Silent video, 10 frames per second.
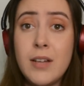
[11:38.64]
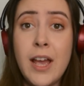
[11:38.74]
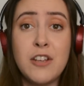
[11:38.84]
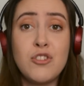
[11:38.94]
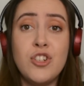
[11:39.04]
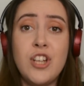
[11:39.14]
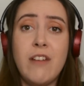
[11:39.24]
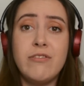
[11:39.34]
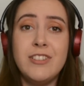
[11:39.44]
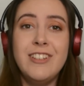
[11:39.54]
extra
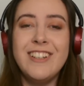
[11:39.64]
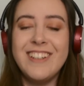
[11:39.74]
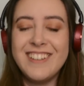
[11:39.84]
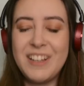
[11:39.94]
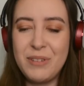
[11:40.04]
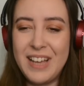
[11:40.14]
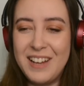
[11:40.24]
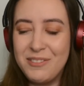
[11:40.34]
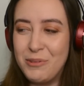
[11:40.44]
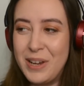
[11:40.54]
Geoff that we
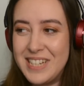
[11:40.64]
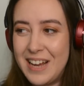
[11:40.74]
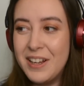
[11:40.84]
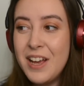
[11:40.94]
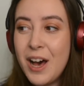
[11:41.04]
had on Way Down.